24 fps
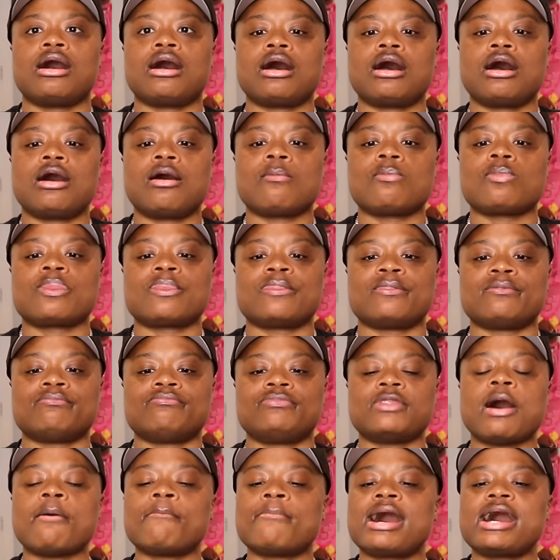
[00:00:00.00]

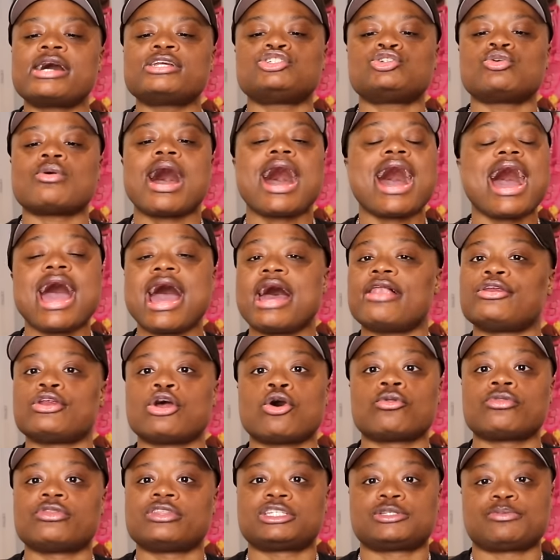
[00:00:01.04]
Now mind you, I had
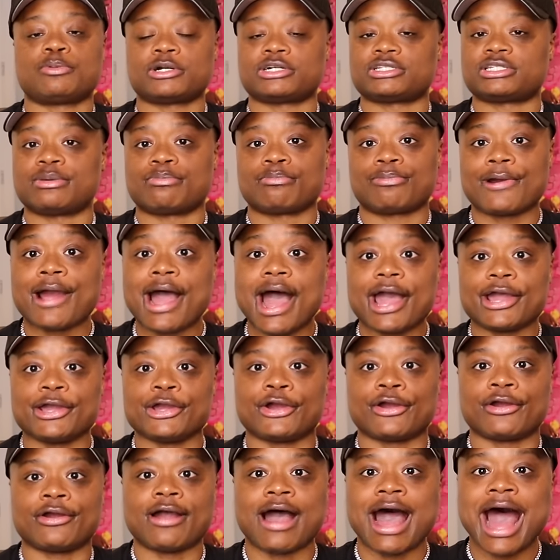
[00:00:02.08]
known this person
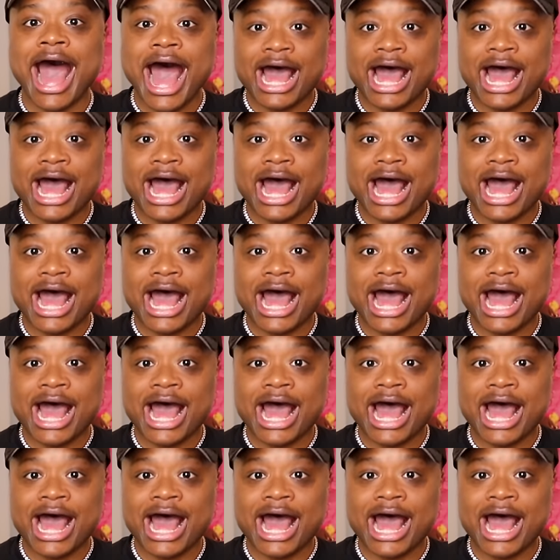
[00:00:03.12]
prior.